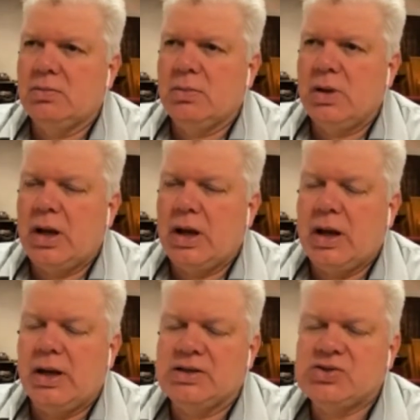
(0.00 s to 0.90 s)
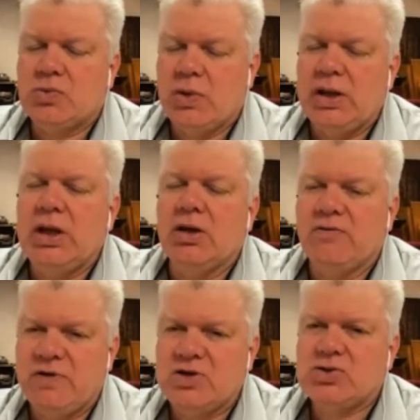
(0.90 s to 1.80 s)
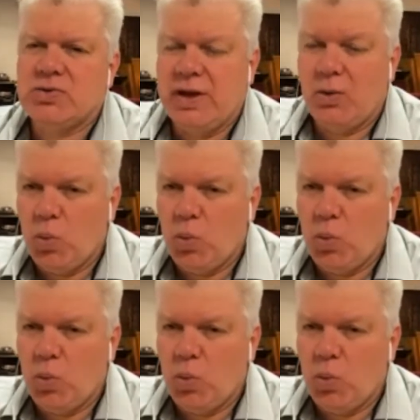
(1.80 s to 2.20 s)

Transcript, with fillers: highest ranking official that